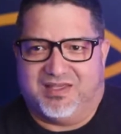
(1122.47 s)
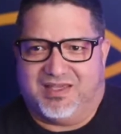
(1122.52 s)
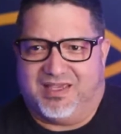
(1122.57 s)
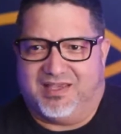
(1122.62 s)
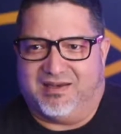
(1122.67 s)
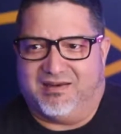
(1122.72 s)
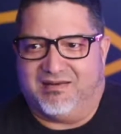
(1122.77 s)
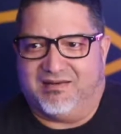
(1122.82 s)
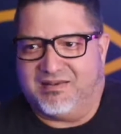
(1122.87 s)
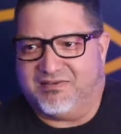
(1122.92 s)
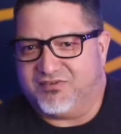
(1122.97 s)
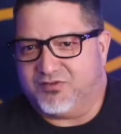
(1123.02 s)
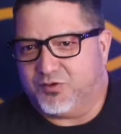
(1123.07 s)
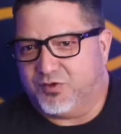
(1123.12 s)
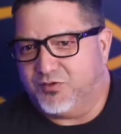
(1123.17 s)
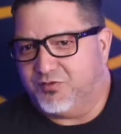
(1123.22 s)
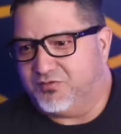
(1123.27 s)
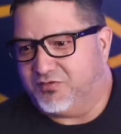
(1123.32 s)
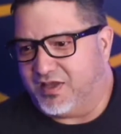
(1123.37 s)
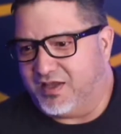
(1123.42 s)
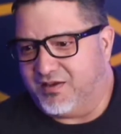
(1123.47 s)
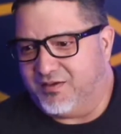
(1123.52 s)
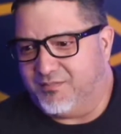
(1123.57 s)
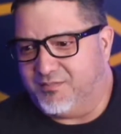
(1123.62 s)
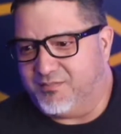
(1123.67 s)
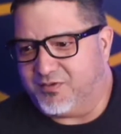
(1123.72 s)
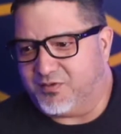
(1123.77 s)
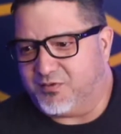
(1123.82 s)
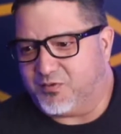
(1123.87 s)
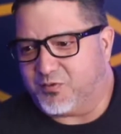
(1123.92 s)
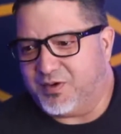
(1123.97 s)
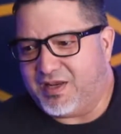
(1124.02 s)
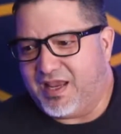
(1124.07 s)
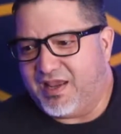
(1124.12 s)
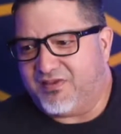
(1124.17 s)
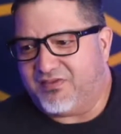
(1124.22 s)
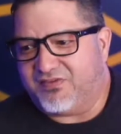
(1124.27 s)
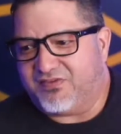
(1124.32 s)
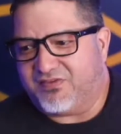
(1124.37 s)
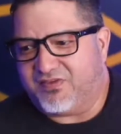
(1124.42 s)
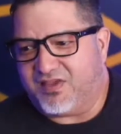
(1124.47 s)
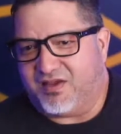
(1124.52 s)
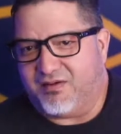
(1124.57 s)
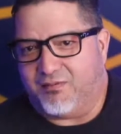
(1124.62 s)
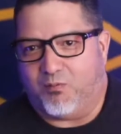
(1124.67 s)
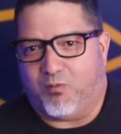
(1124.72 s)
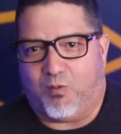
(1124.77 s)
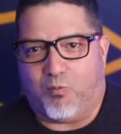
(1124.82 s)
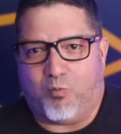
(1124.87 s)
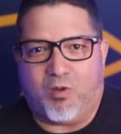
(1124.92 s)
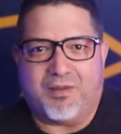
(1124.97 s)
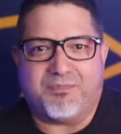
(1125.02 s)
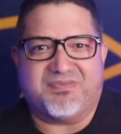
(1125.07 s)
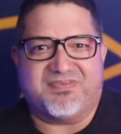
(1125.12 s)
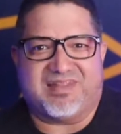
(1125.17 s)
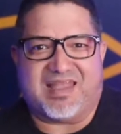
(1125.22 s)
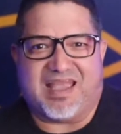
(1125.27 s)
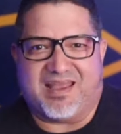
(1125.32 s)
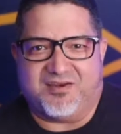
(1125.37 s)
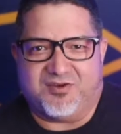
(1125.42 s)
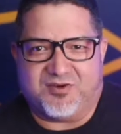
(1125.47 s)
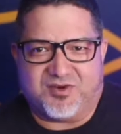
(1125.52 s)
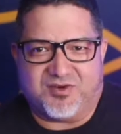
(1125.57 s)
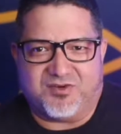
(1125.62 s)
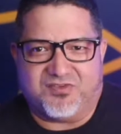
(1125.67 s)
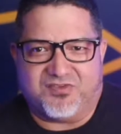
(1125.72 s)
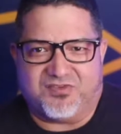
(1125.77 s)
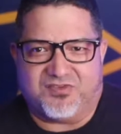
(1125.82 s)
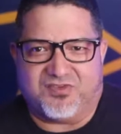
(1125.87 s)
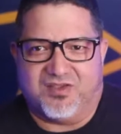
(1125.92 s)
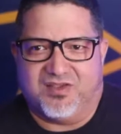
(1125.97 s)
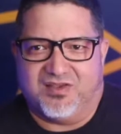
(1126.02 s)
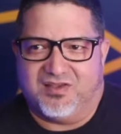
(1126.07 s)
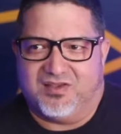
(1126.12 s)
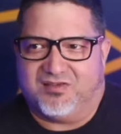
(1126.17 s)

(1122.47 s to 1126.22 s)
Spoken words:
It sort of creates a web standards